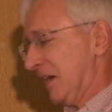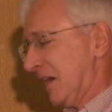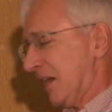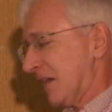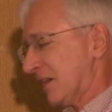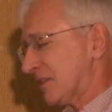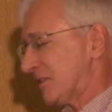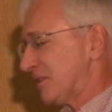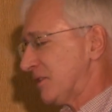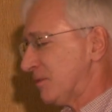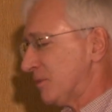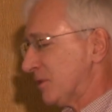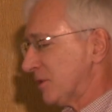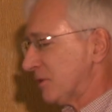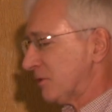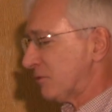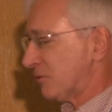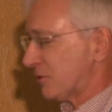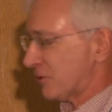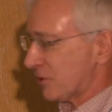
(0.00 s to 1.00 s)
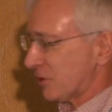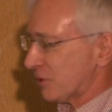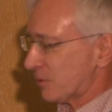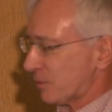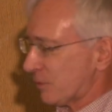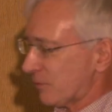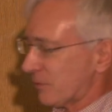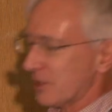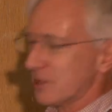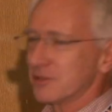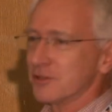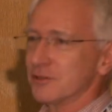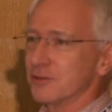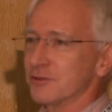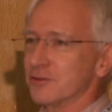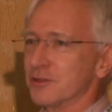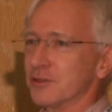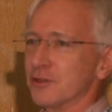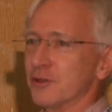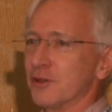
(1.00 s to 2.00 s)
academia, research professionals, and